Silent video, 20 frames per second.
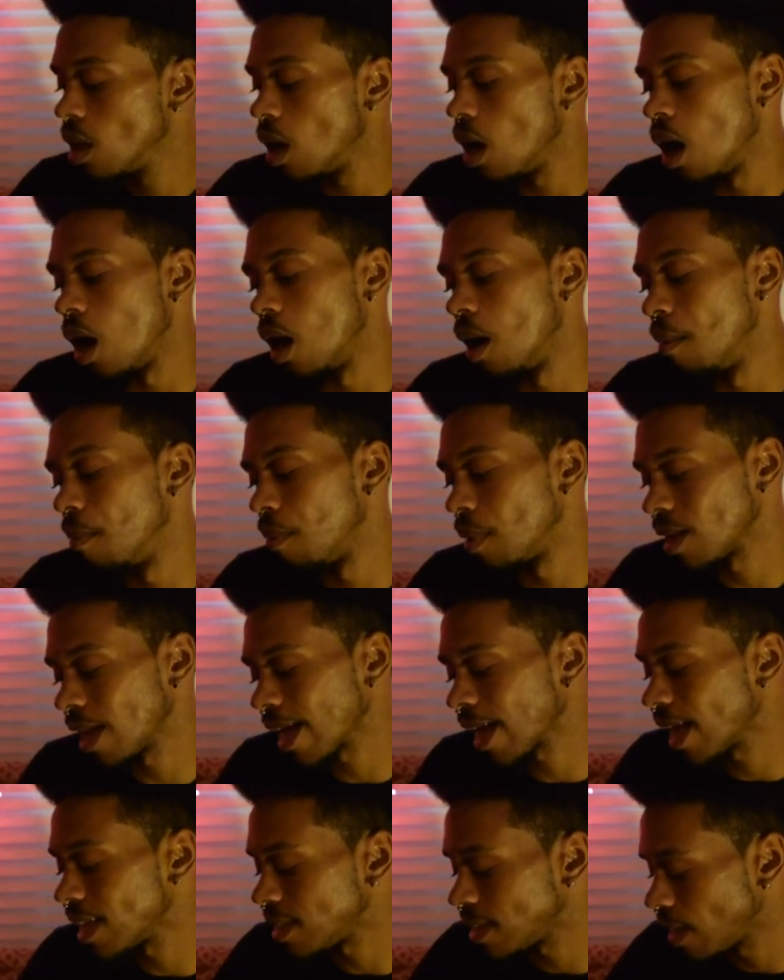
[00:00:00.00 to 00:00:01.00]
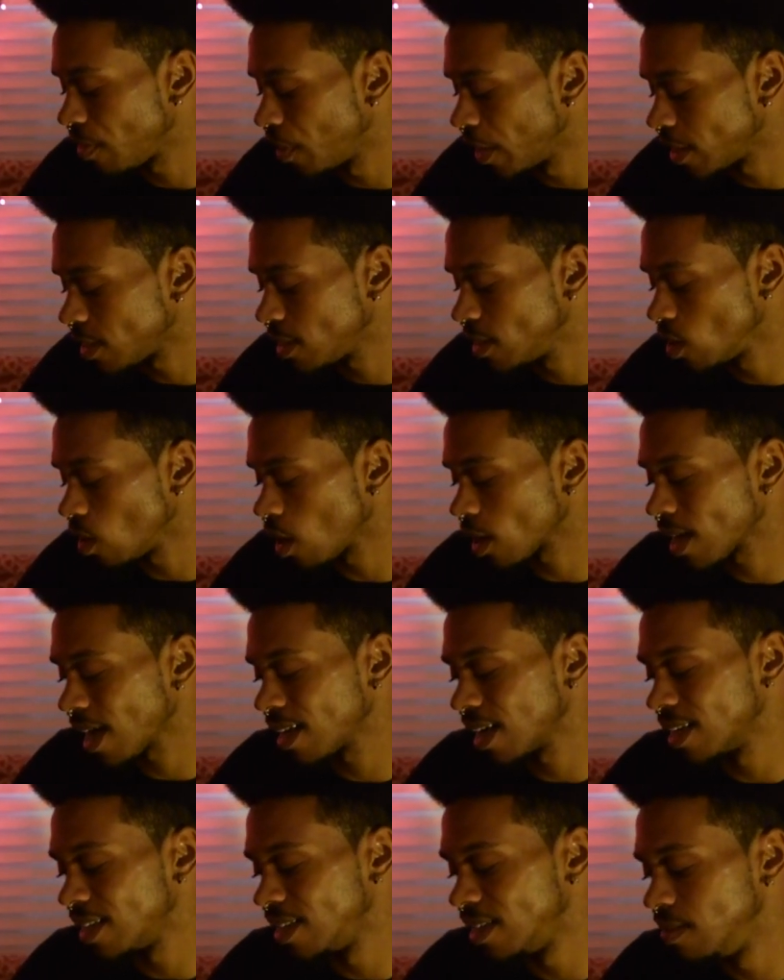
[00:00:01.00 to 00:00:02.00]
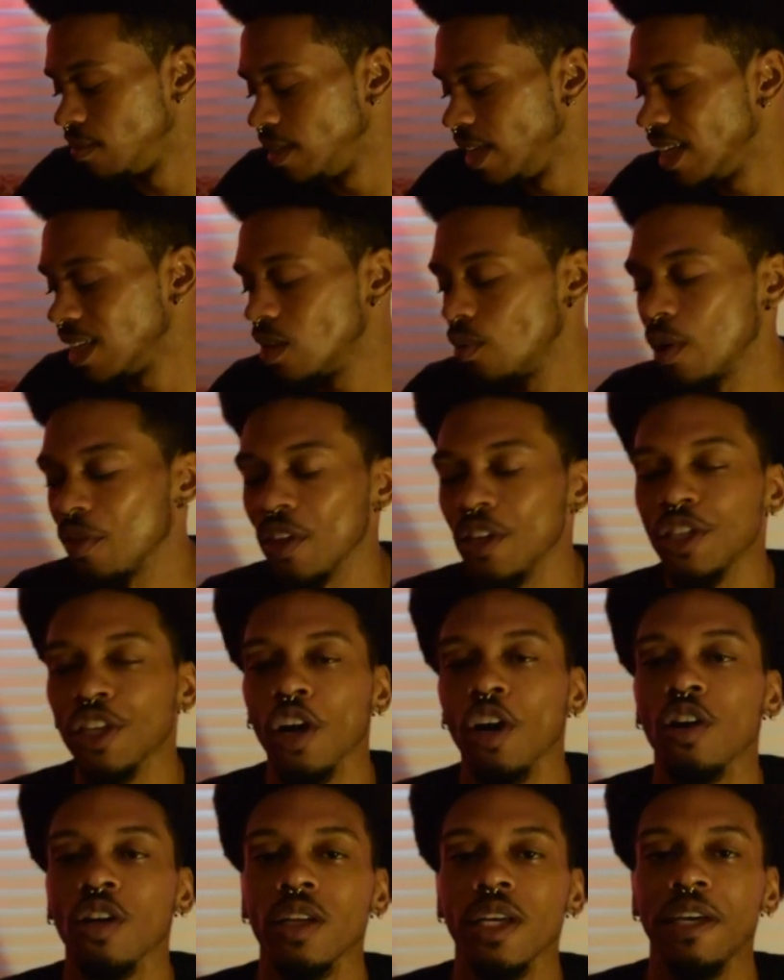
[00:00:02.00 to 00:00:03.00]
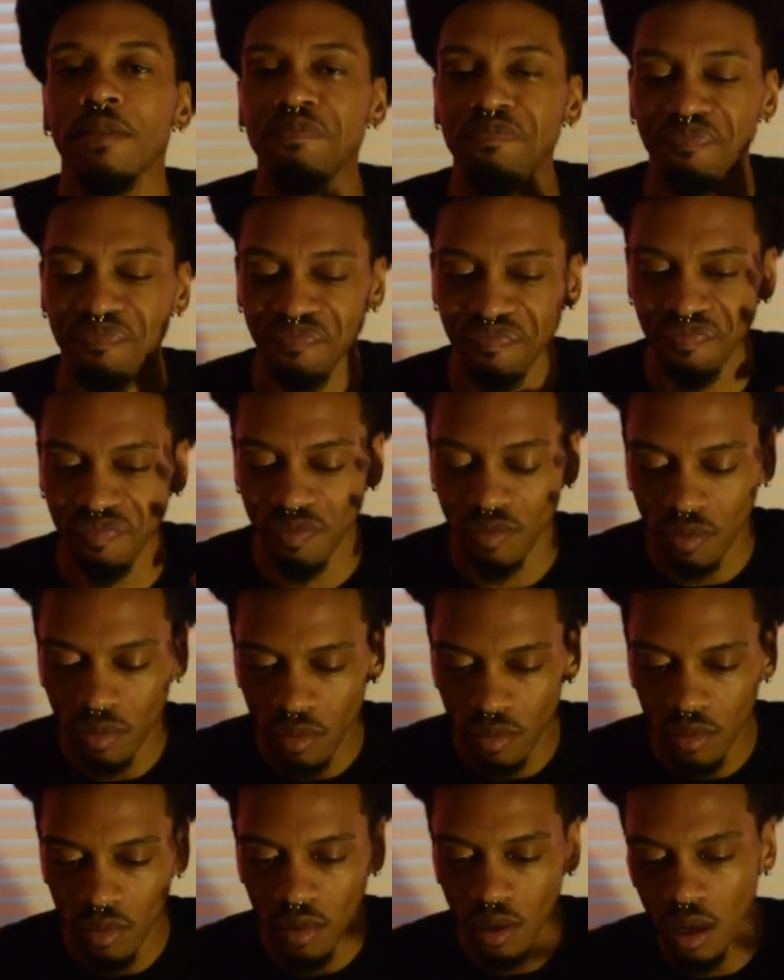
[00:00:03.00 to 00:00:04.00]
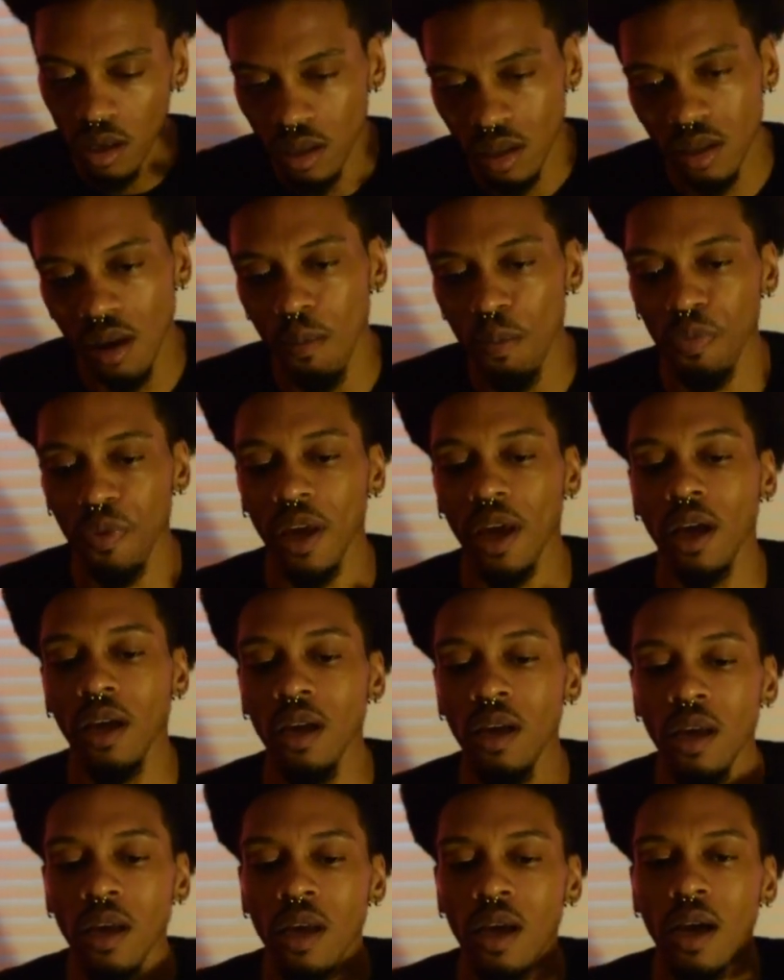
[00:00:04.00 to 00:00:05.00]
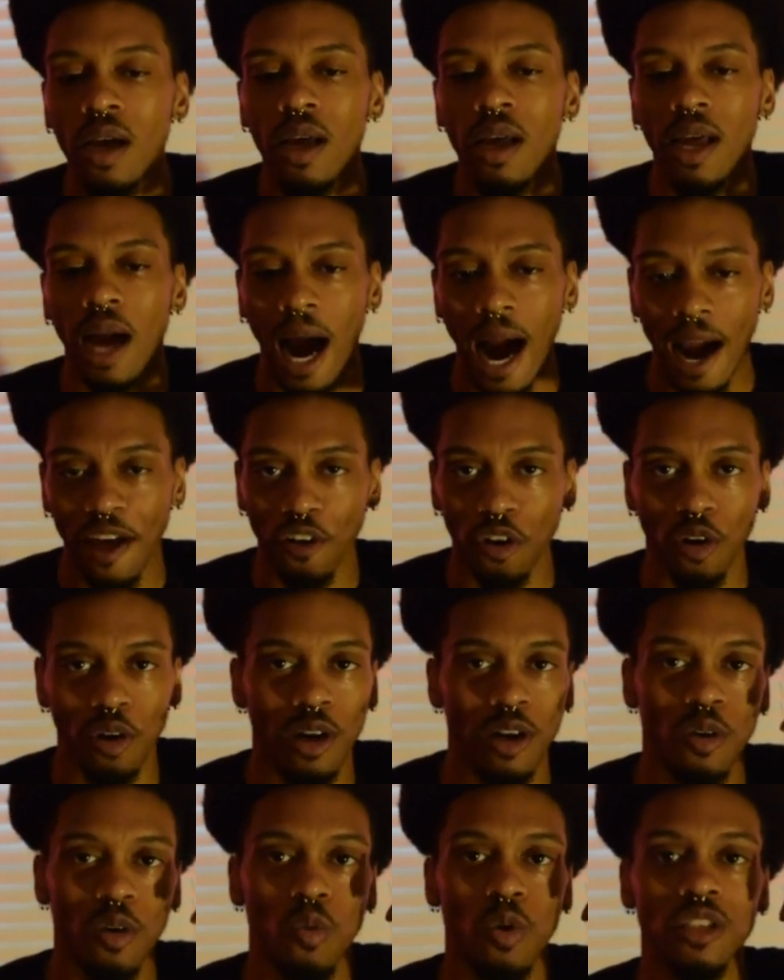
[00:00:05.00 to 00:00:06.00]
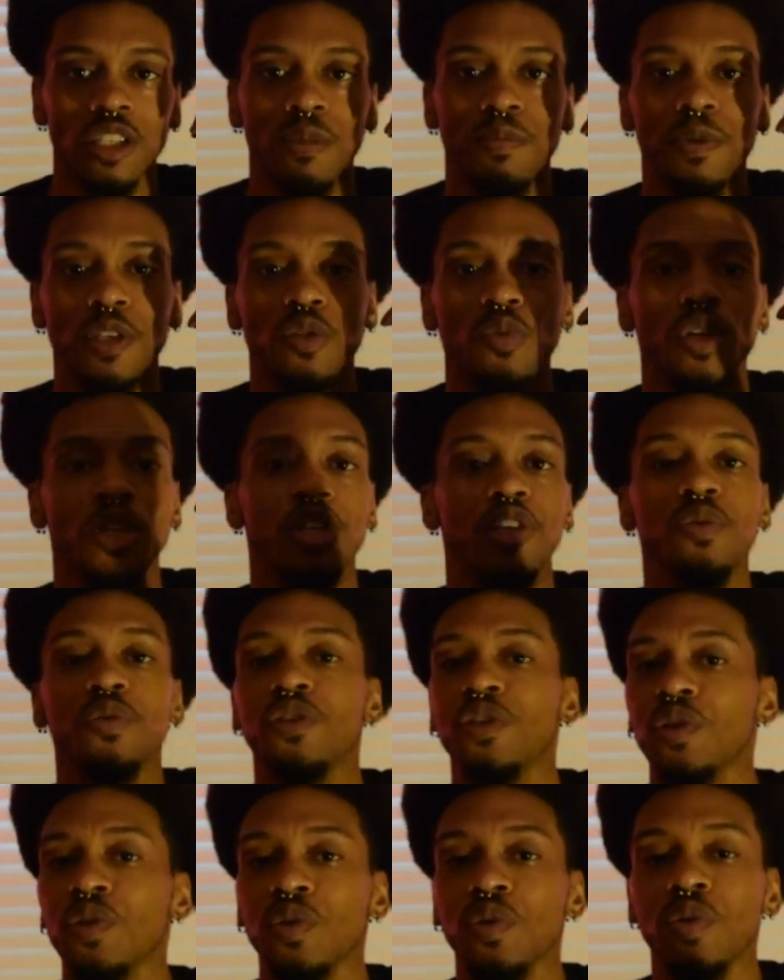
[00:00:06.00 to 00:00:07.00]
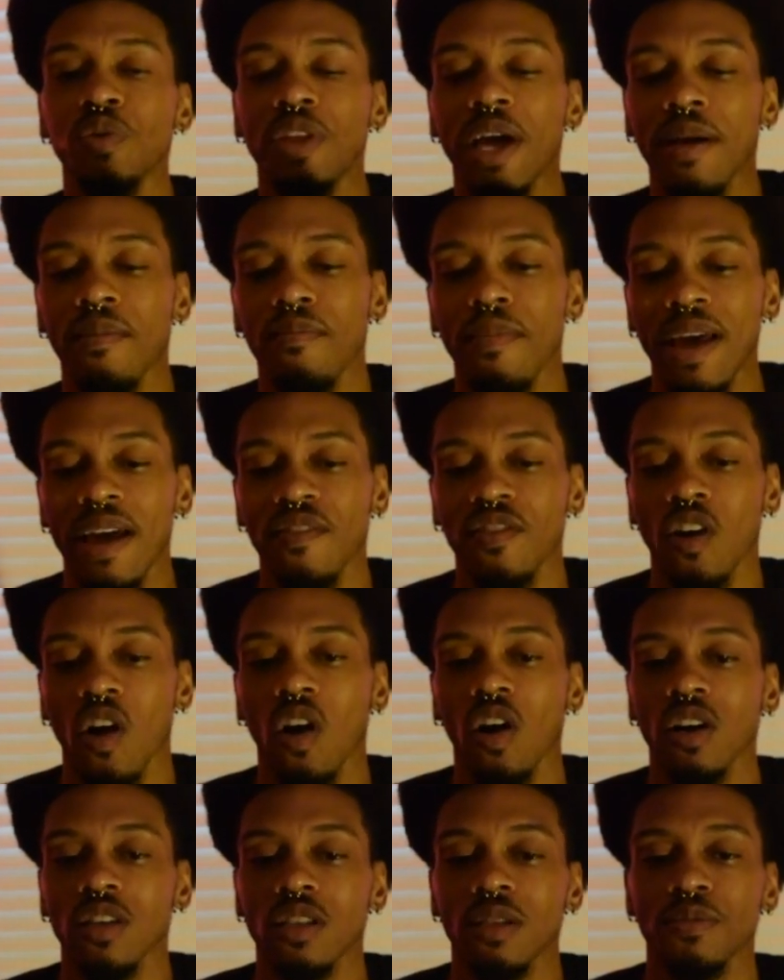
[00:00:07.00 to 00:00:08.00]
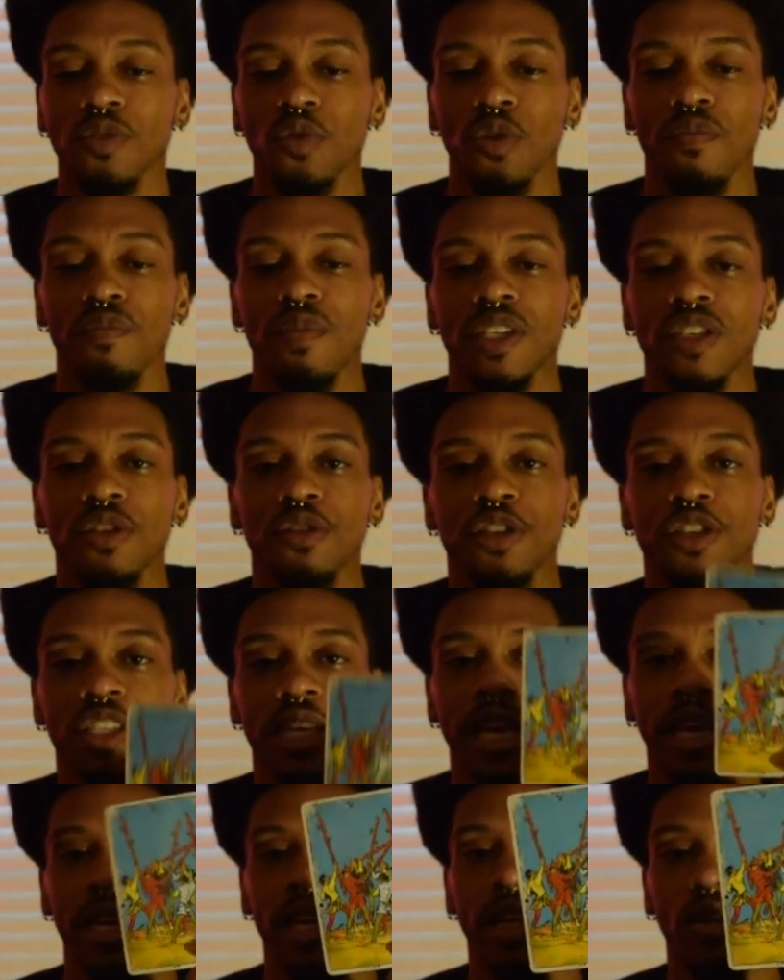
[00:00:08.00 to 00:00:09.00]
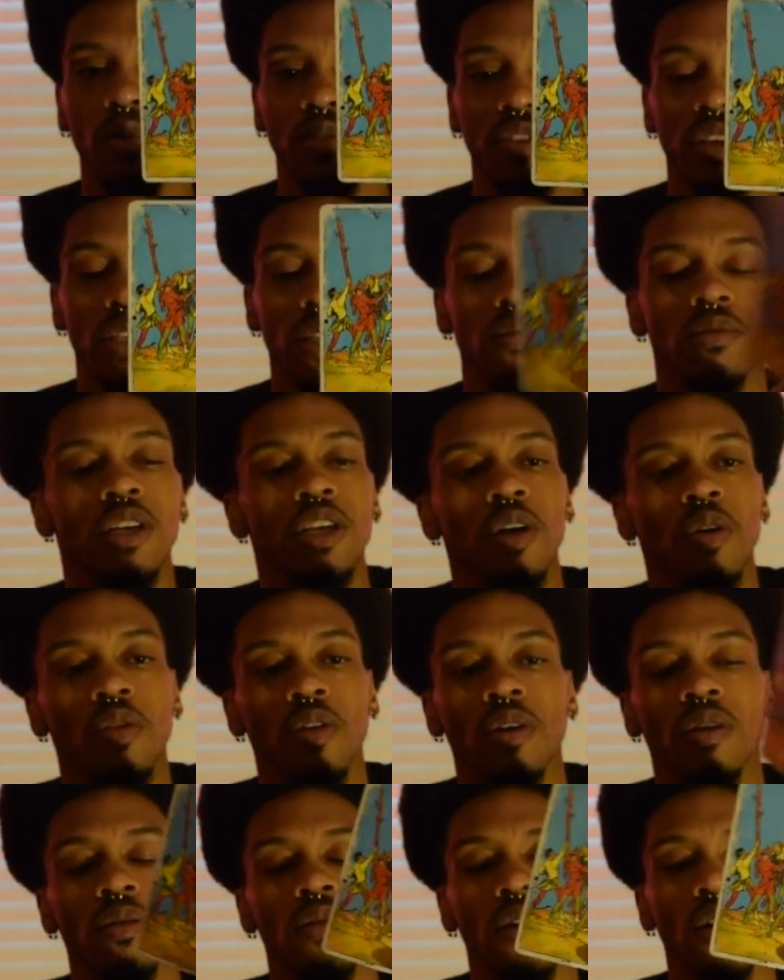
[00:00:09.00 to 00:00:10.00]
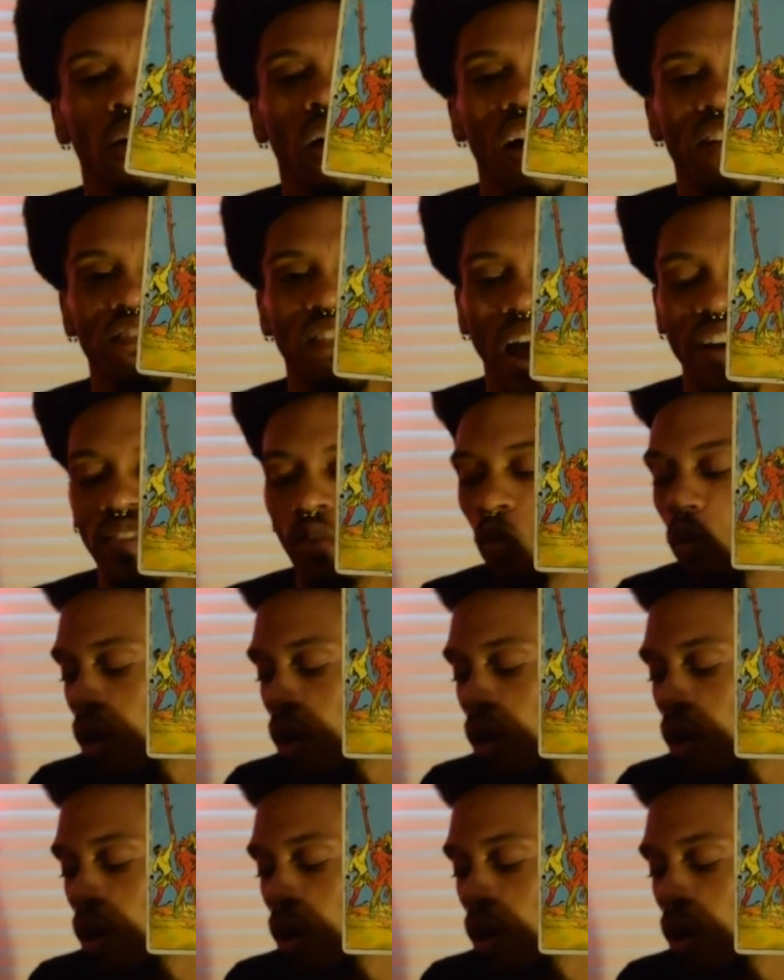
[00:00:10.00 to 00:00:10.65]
But like I said, they still are kind of dealing with internally something. Either was it between you two that may have caused some sort of misunderstanding with the Five of